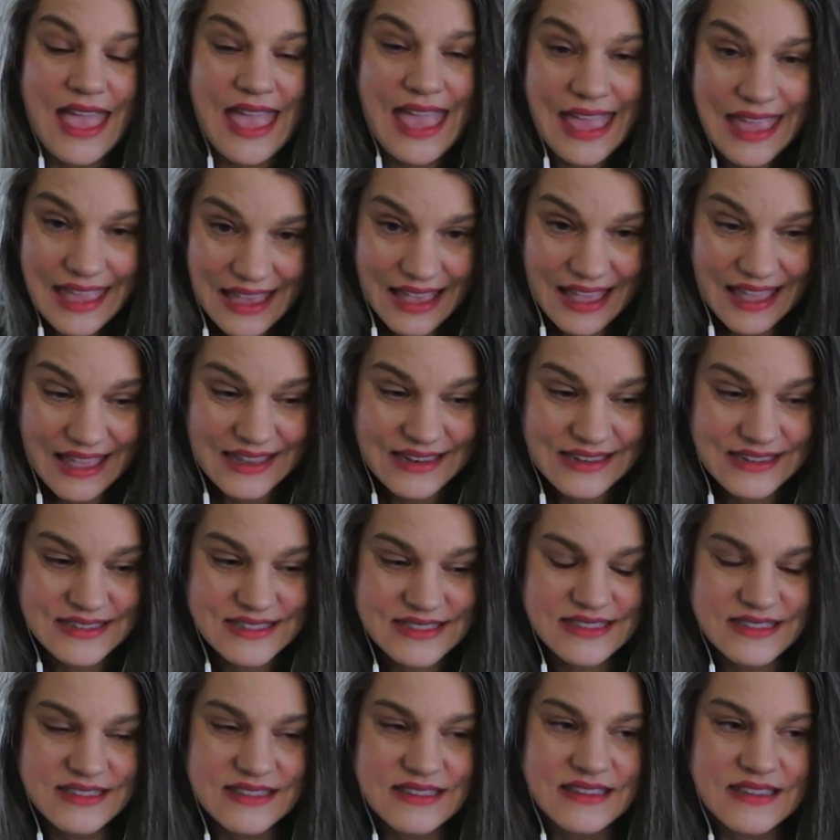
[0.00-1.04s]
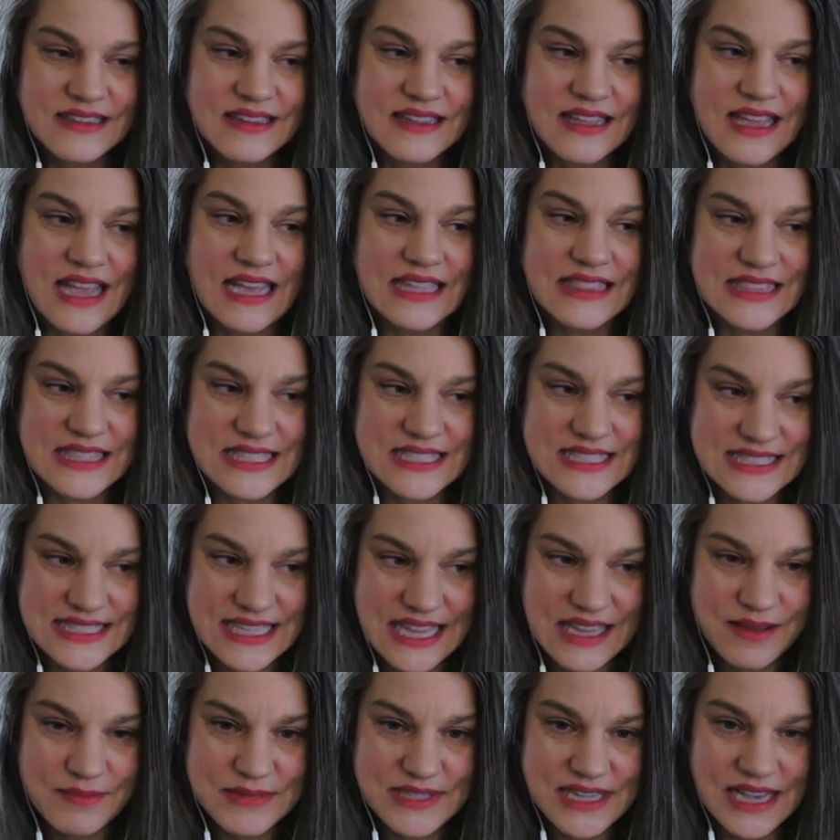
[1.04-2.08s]
And at the
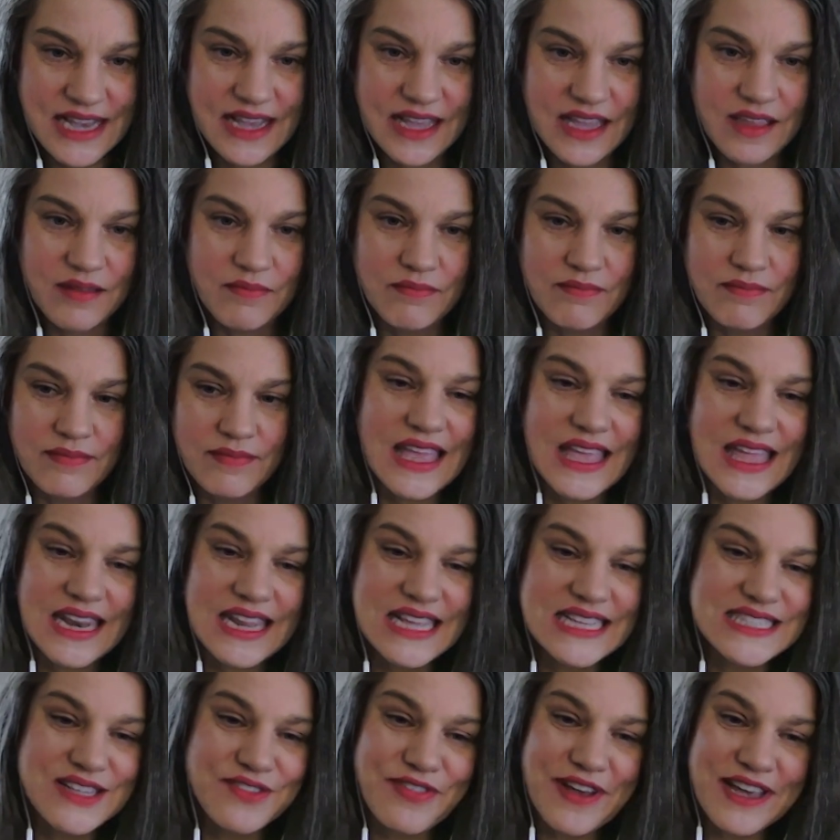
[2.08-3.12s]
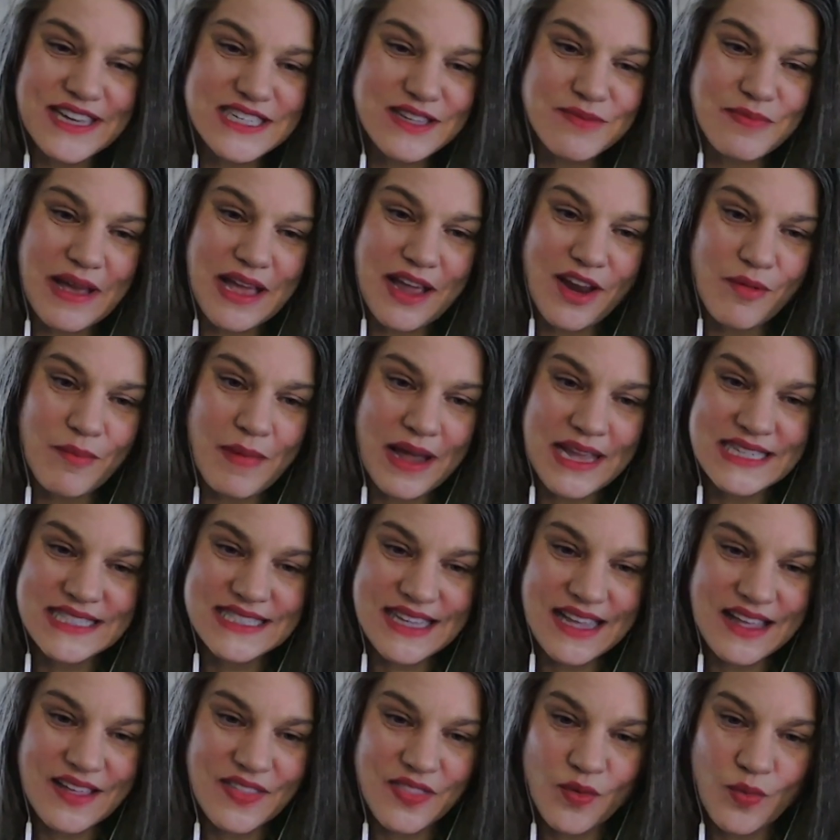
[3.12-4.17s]
same time, it is affected by our
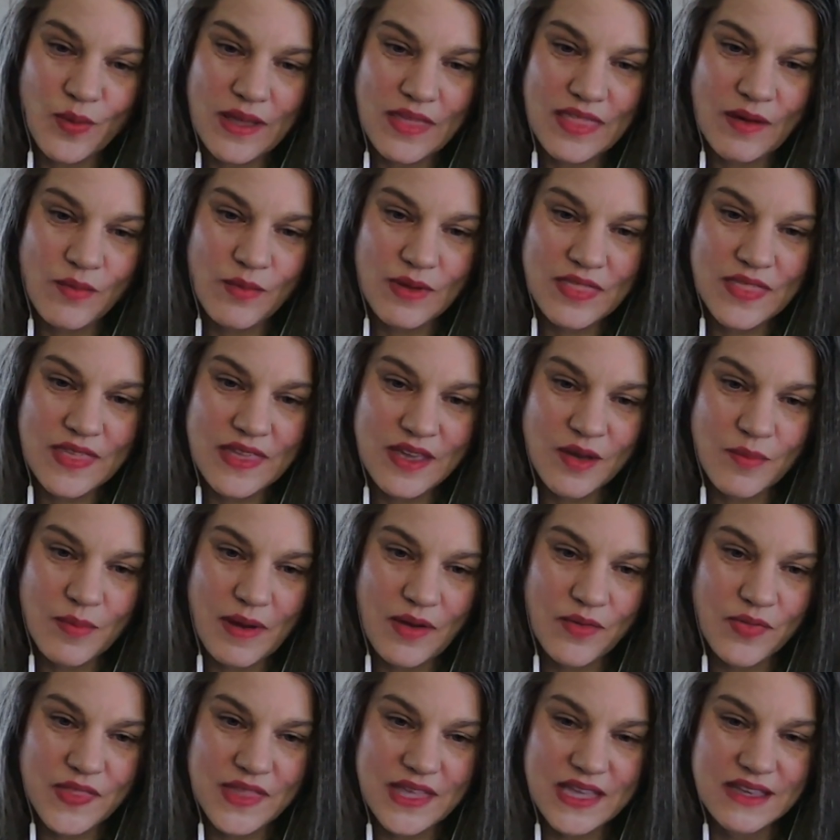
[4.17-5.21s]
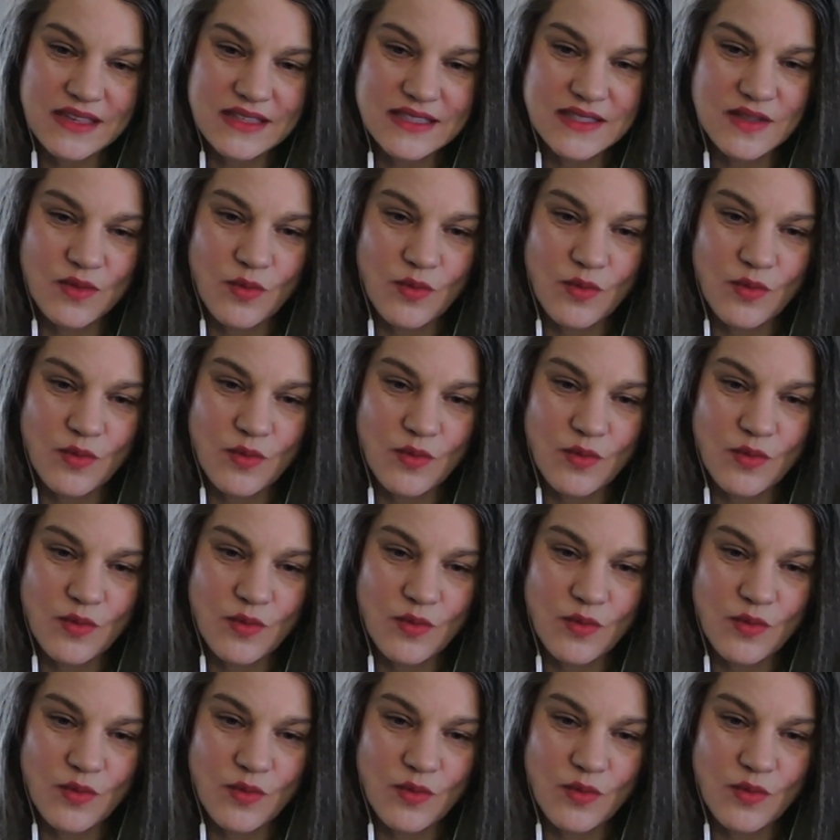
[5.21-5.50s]
mindset and the way that we think about things.